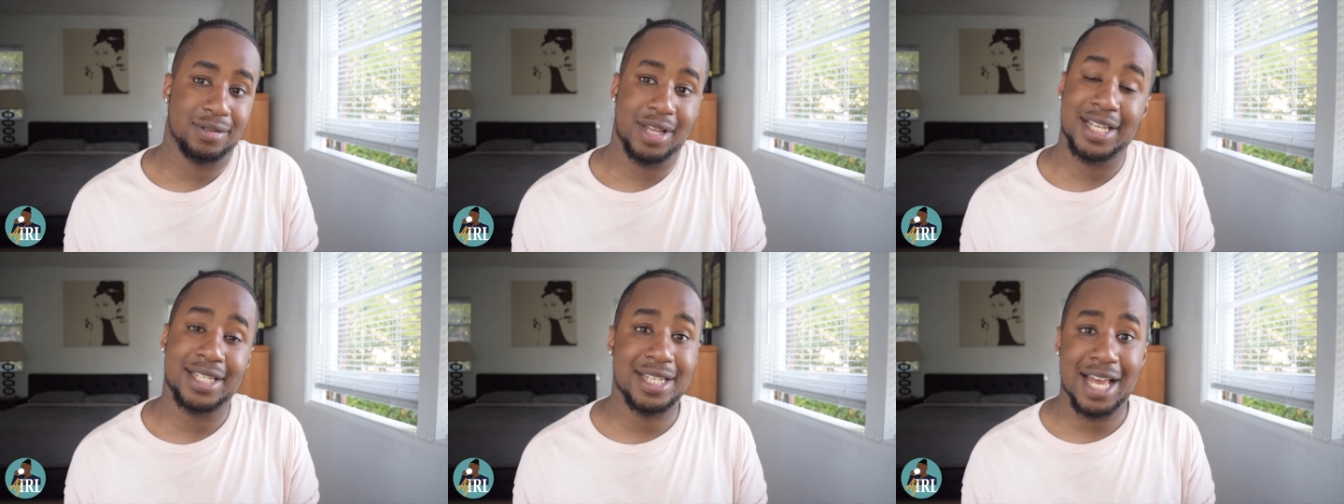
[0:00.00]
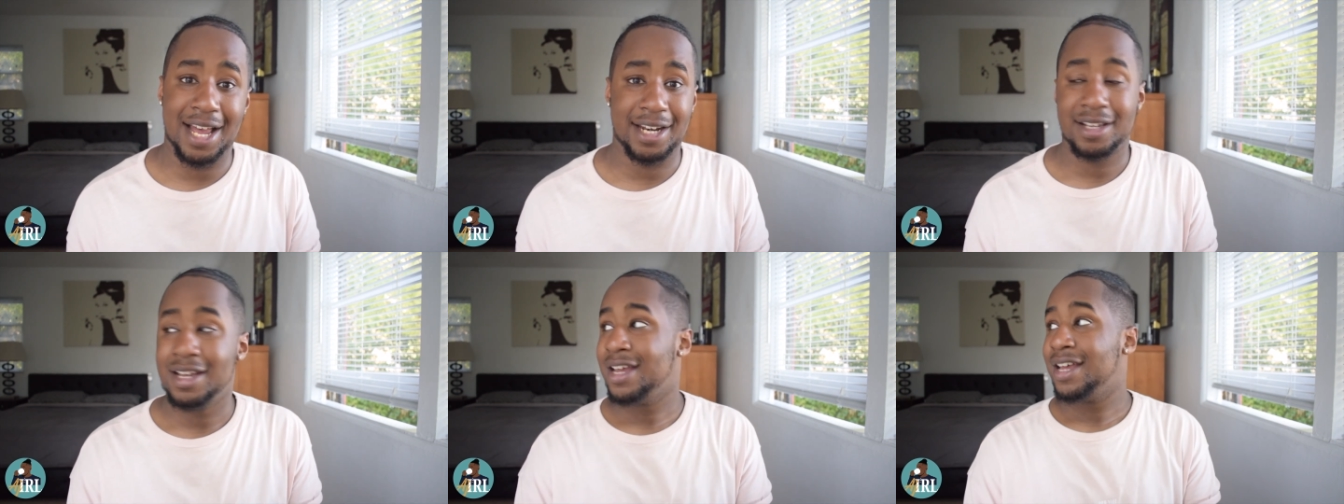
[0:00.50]
it's
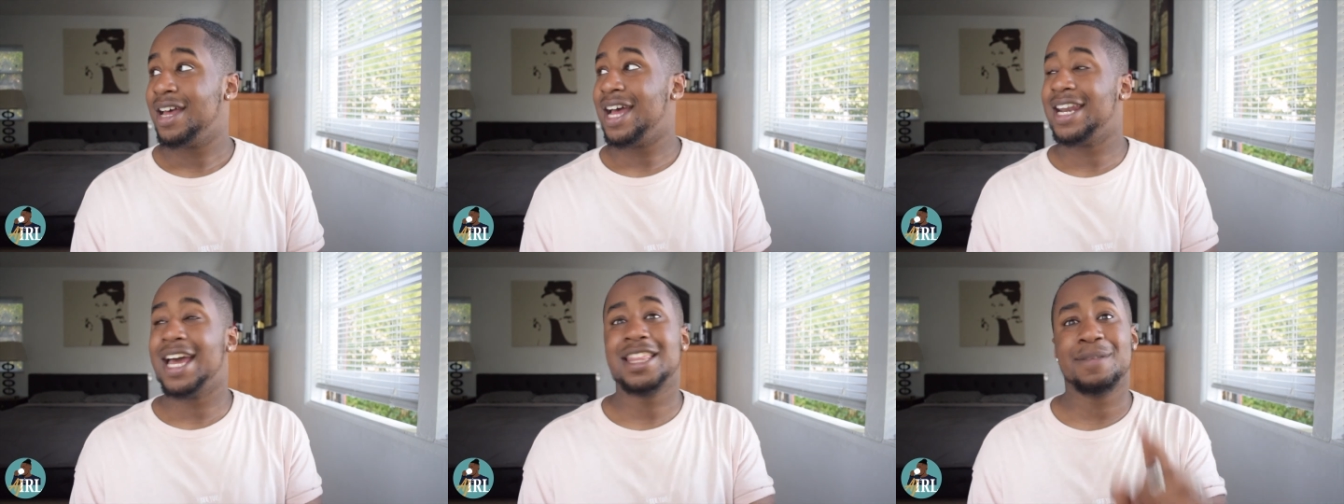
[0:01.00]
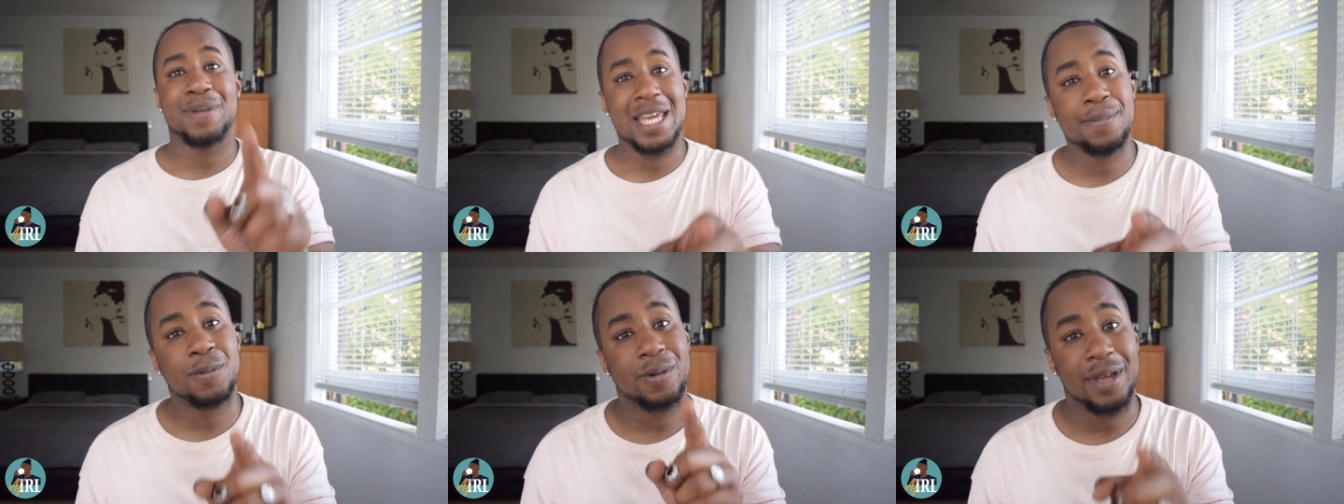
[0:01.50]
sad. And like the
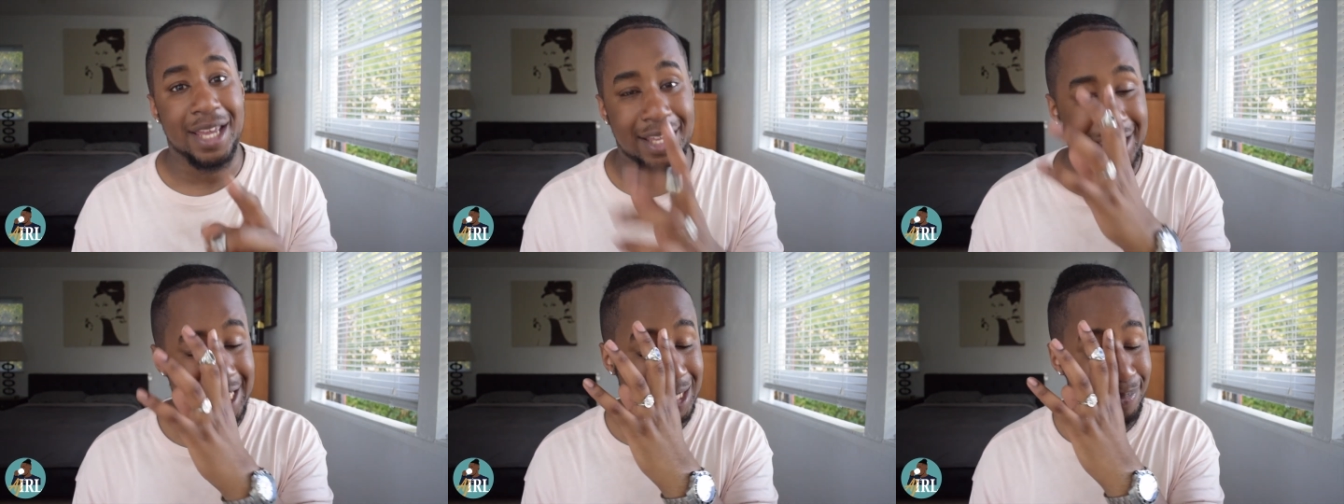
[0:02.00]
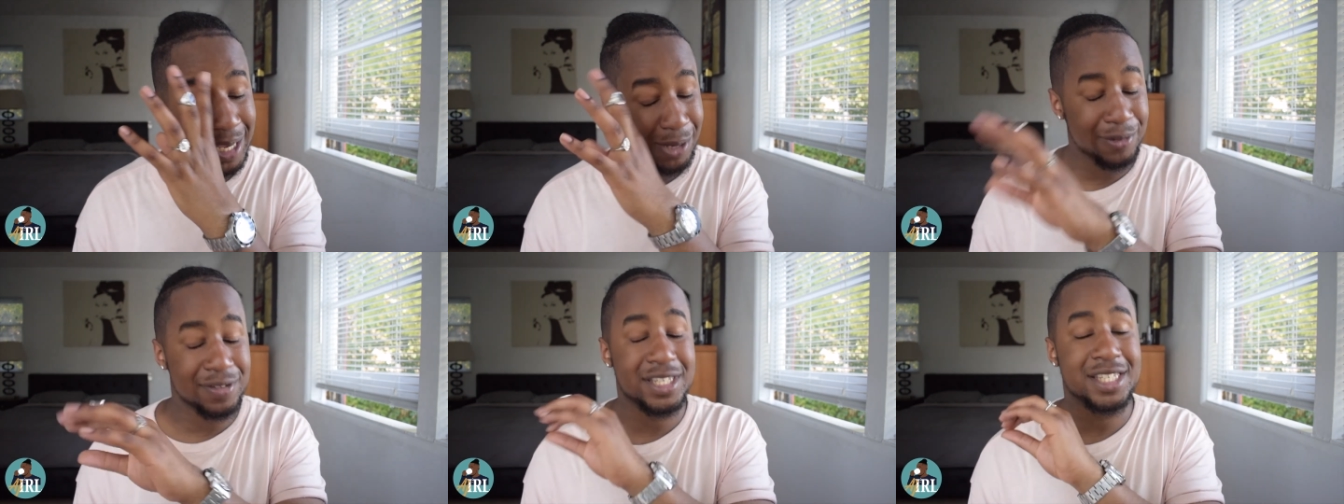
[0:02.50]
people here, they speak
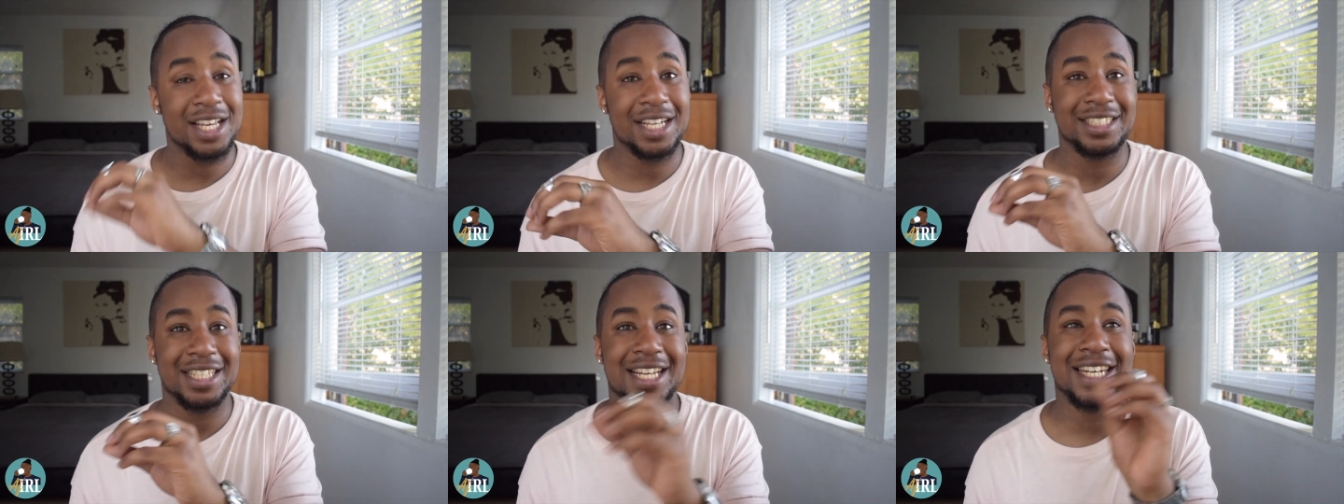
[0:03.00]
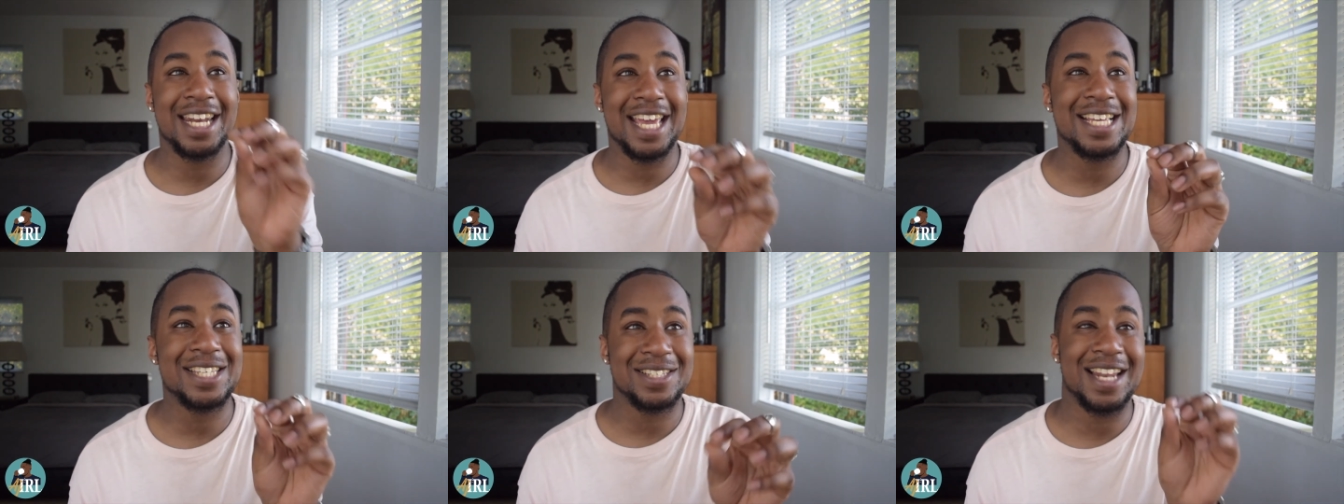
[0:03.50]
with such a
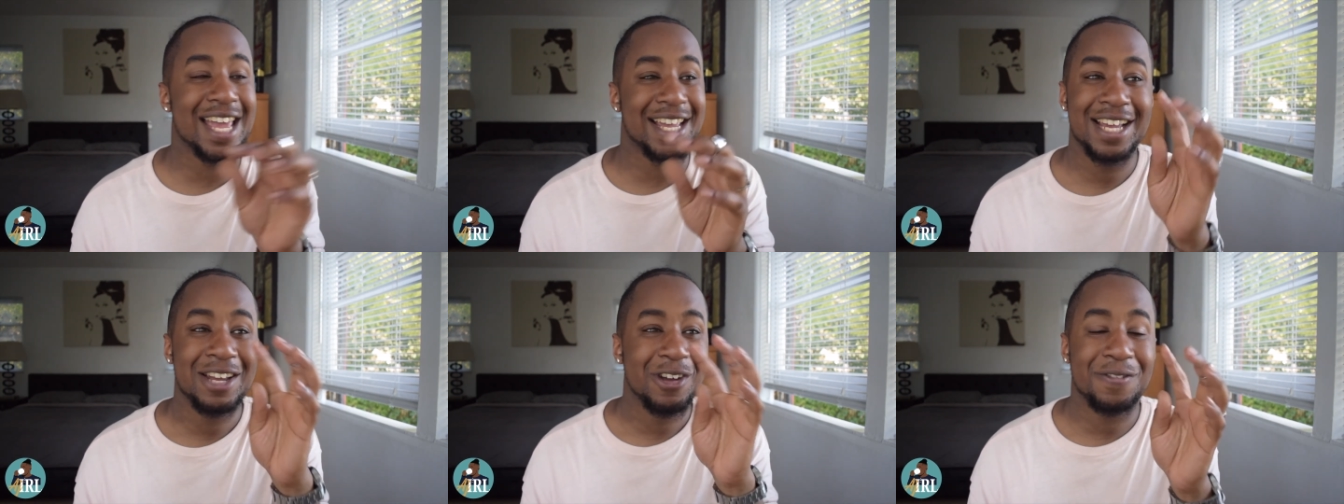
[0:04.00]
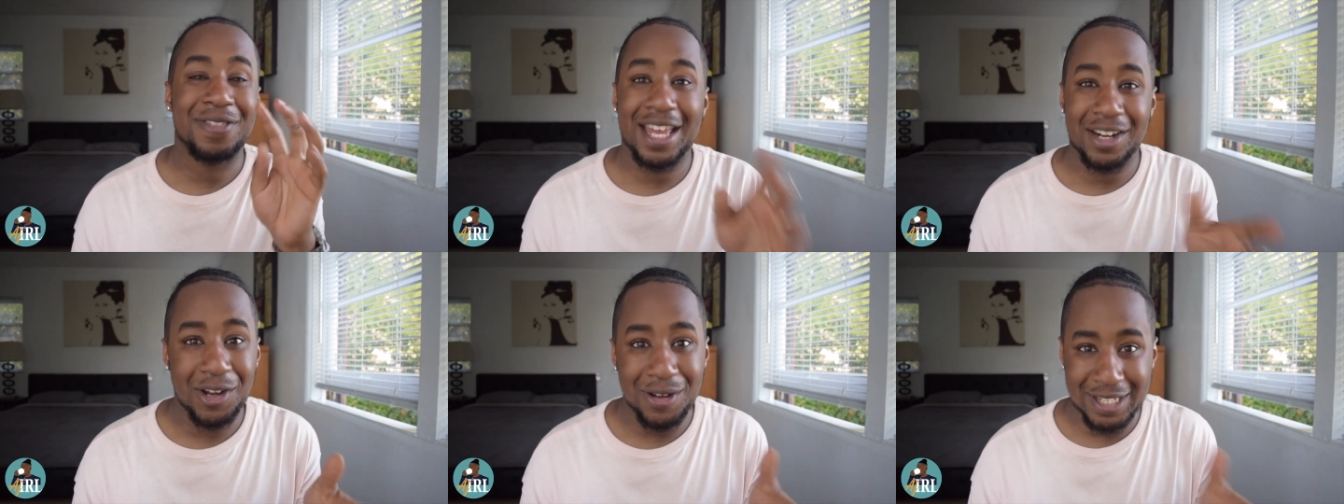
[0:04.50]
nose, like with
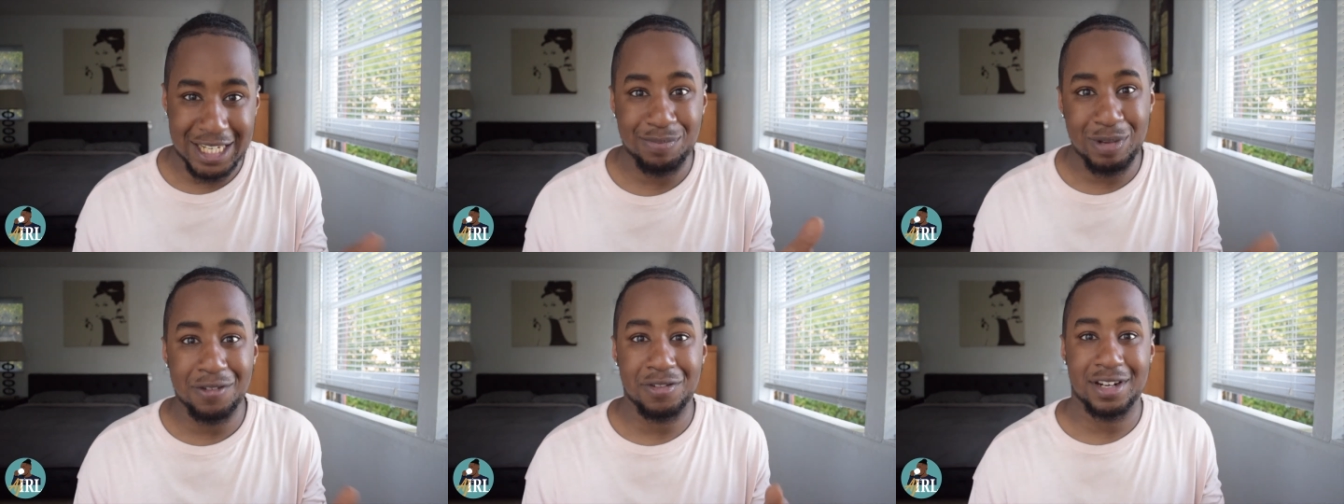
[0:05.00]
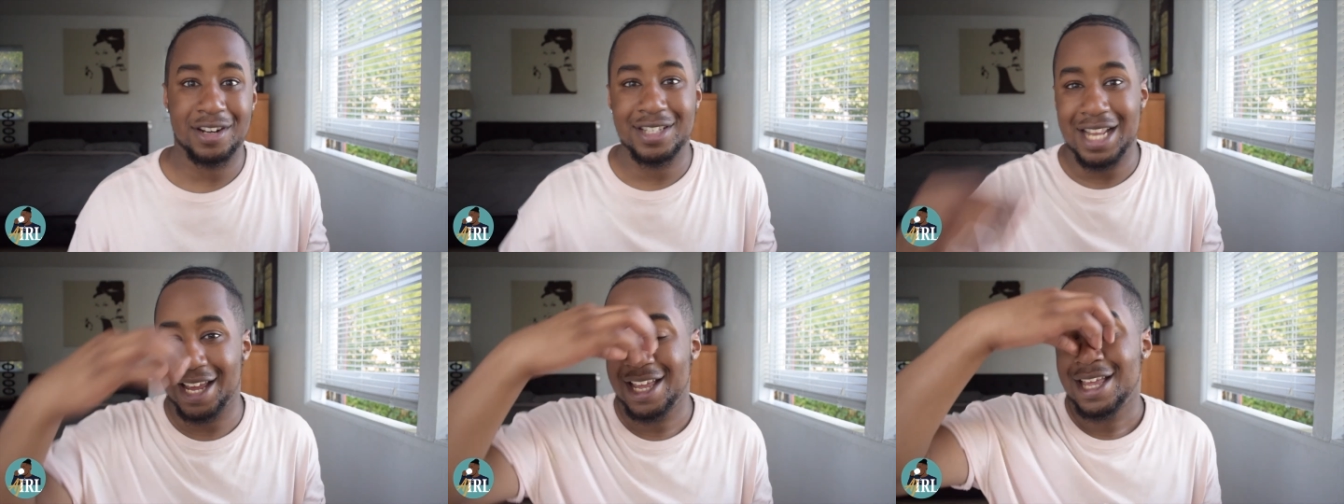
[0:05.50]
their nose. They speak through their nose
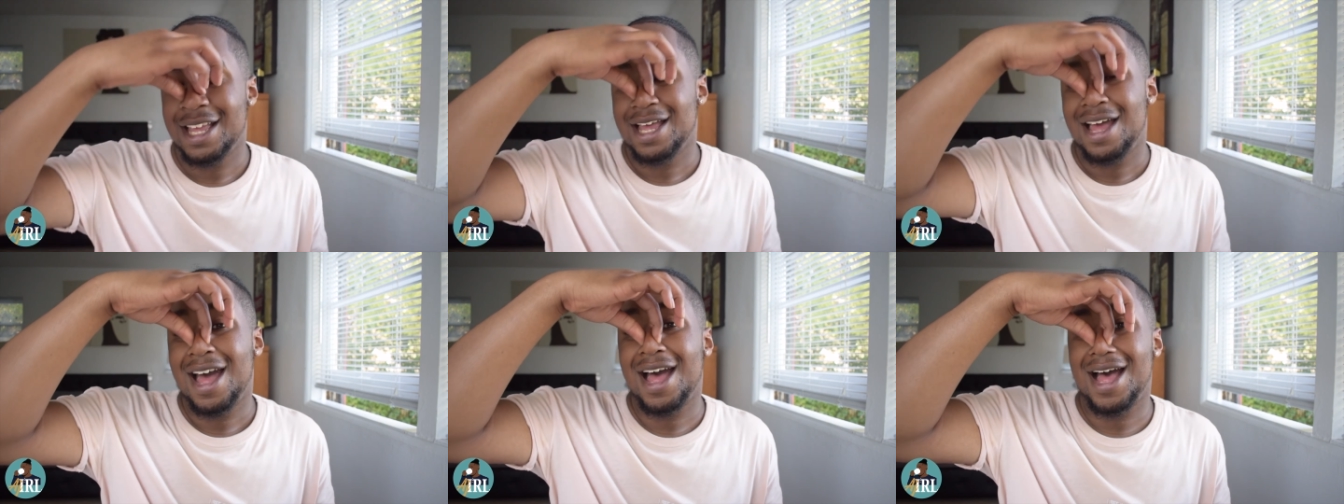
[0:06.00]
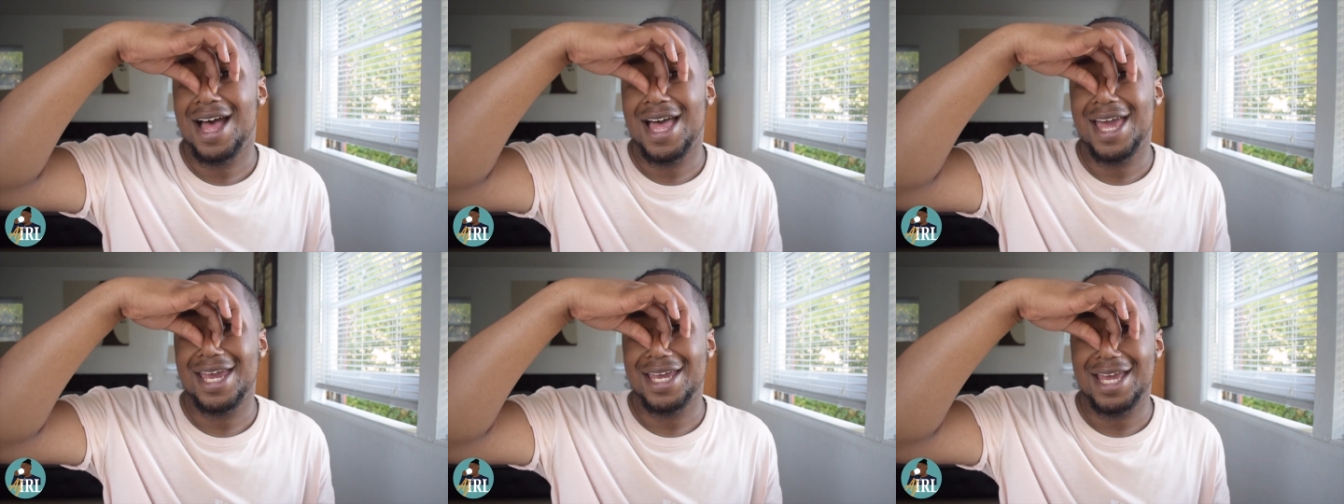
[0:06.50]
like,
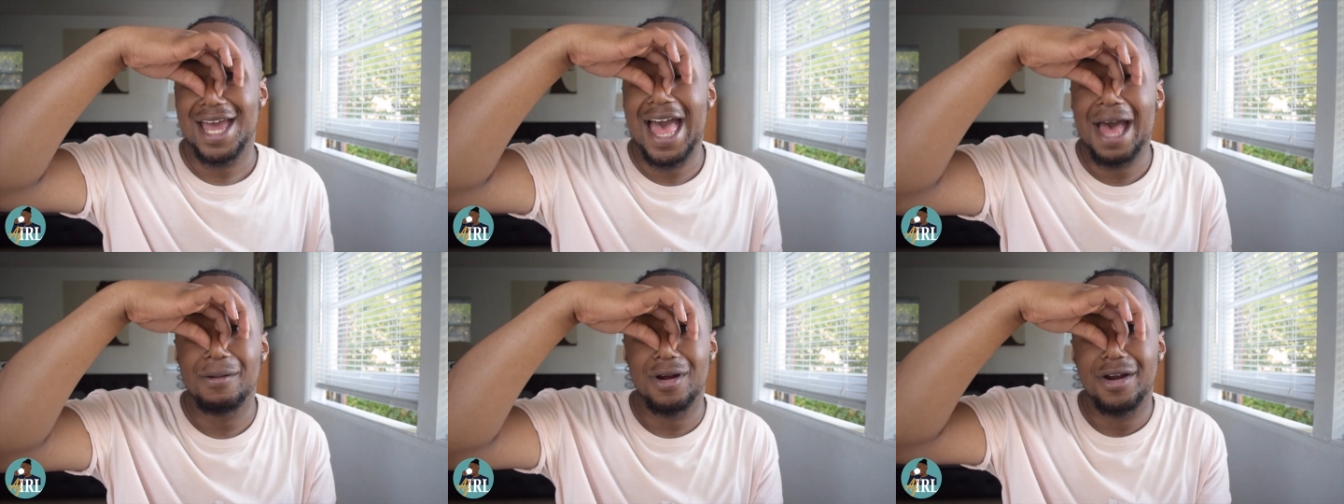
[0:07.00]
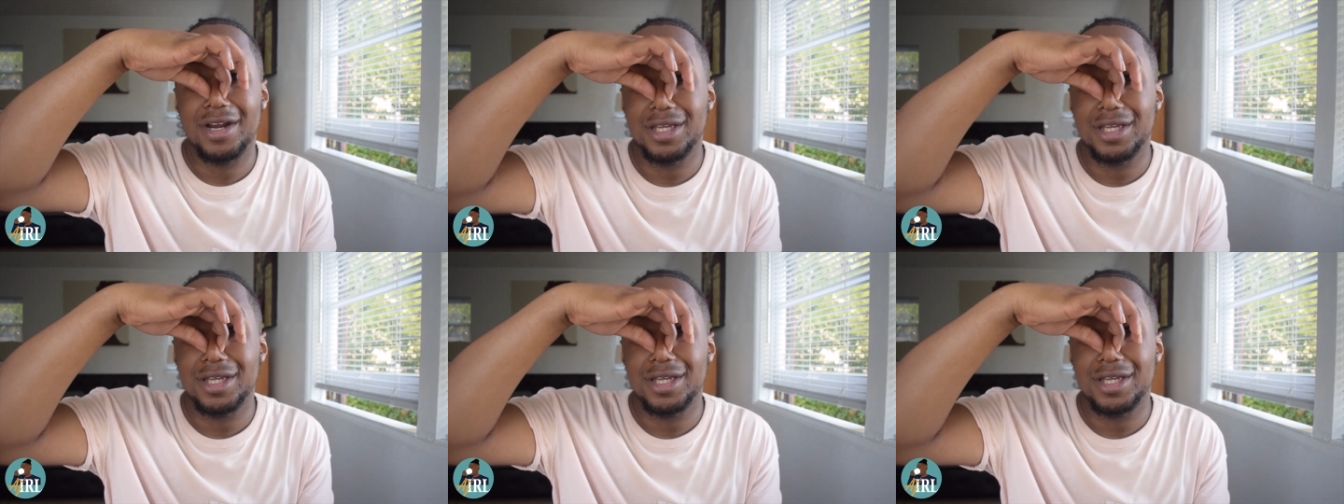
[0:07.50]
hi, how are